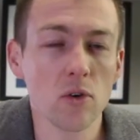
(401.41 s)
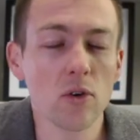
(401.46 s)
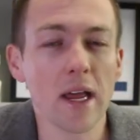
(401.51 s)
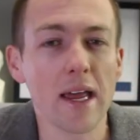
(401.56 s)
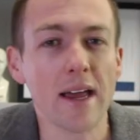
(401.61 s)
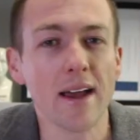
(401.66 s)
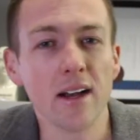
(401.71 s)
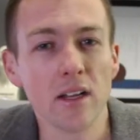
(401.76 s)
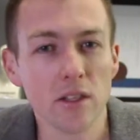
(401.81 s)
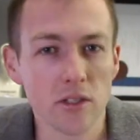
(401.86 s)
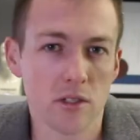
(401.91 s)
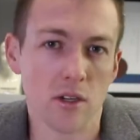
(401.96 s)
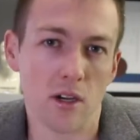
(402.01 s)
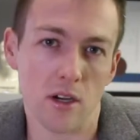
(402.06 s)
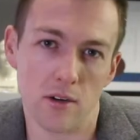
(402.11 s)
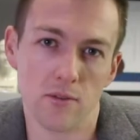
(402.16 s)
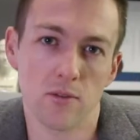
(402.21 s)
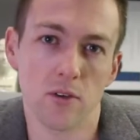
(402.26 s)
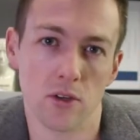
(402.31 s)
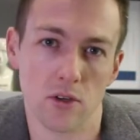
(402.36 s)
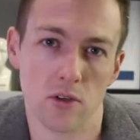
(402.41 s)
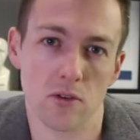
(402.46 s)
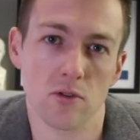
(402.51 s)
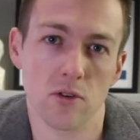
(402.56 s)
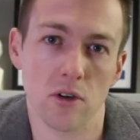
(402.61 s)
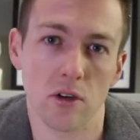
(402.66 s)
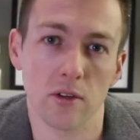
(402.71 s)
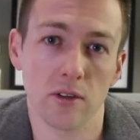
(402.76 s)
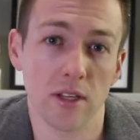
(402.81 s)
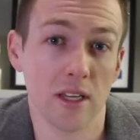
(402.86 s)
or outside of your
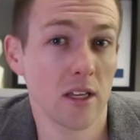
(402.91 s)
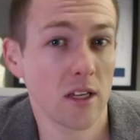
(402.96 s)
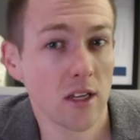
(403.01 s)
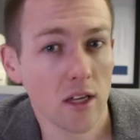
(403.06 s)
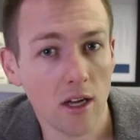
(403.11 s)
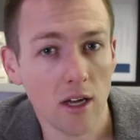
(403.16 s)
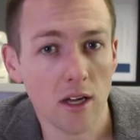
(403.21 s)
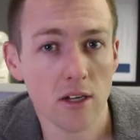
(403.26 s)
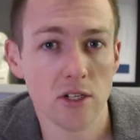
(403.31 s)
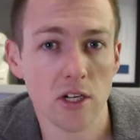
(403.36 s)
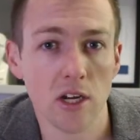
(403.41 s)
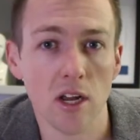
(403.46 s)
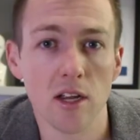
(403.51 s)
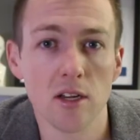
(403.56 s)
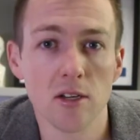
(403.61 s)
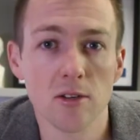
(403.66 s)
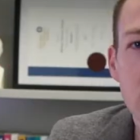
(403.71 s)
control that you can't change.